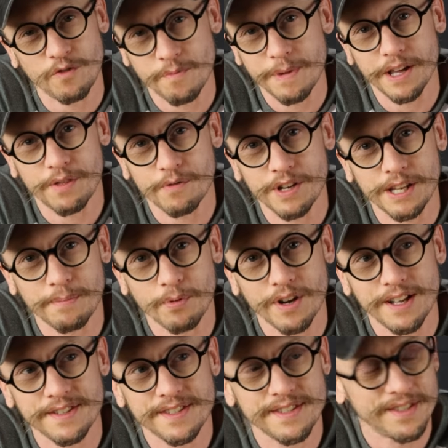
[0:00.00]
for my 3D
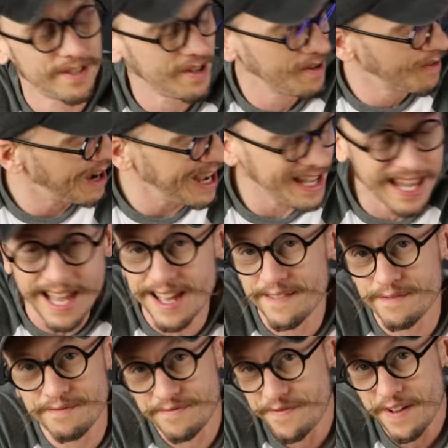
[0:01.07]
prints. So I
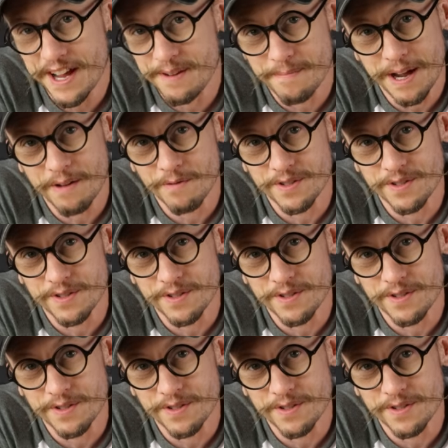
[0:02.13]
can't fight my